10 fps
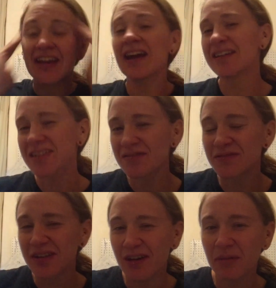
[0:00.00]
kind of
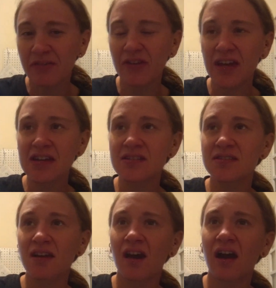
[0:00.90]
on my
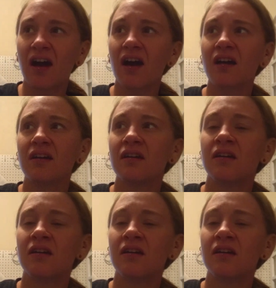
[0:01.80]
face. Uh,